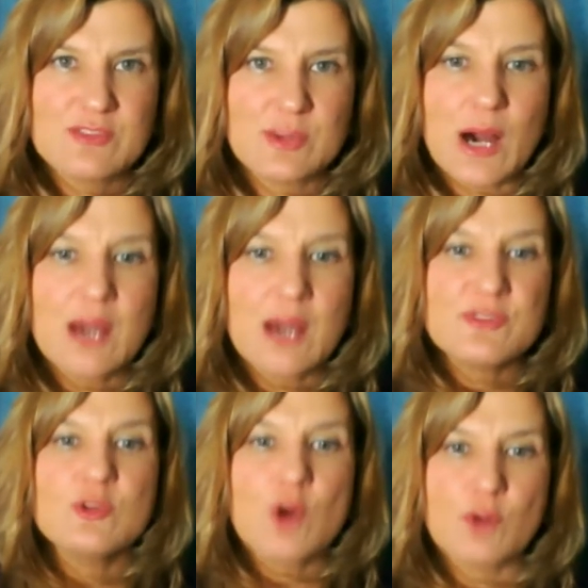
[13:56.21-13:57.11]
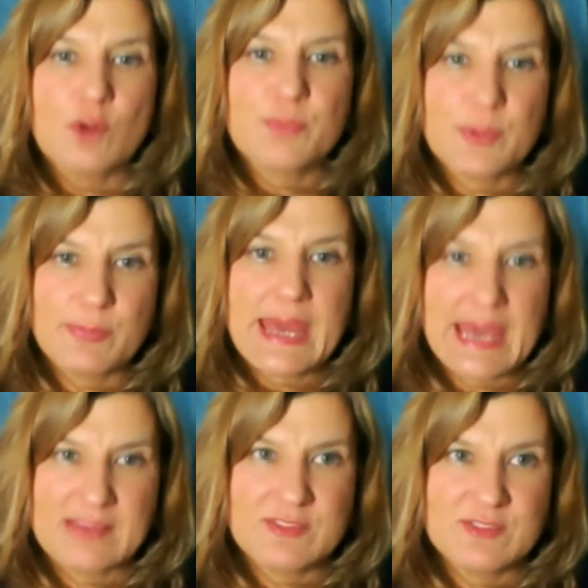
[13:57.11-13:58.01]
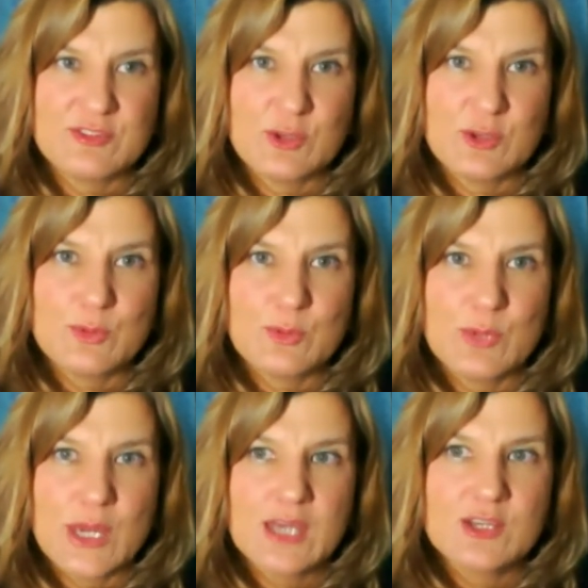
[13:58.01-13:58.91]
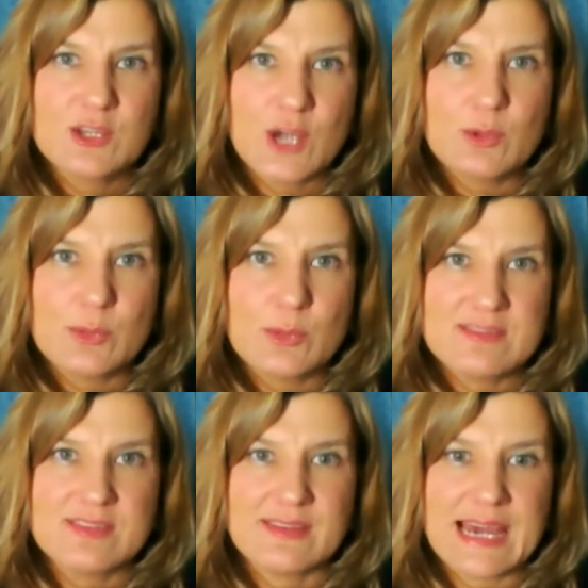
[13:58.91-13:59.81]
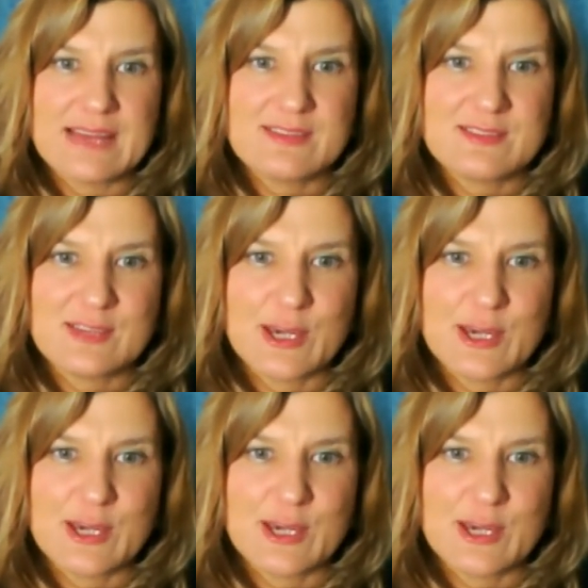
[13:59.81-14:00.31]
So I was not prepared to go into that